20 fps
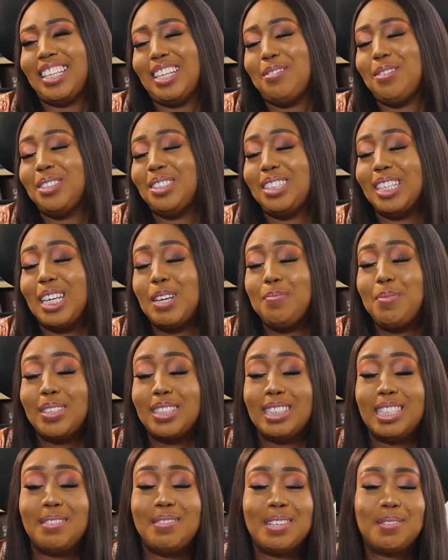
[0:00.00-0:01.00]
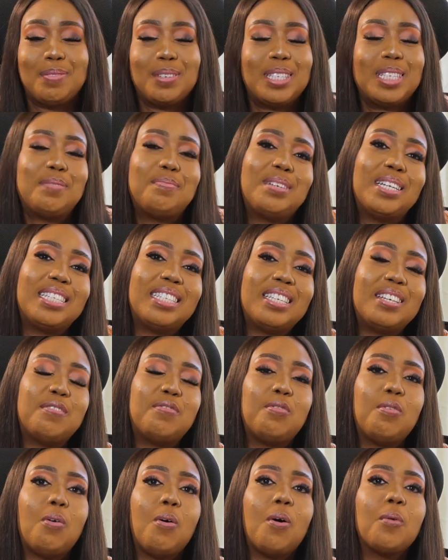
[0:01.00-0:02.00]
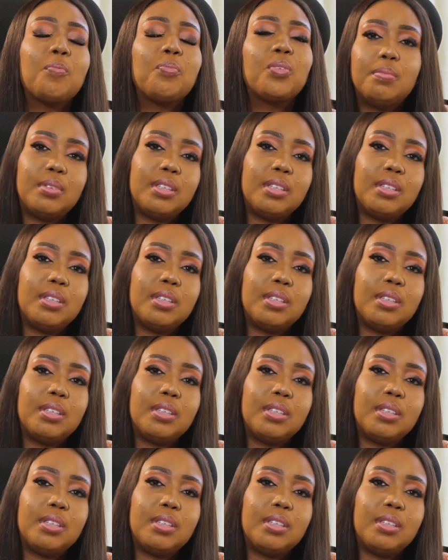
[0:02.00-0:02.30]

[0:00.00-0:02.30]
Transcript: I wasn't taking personal responsibility for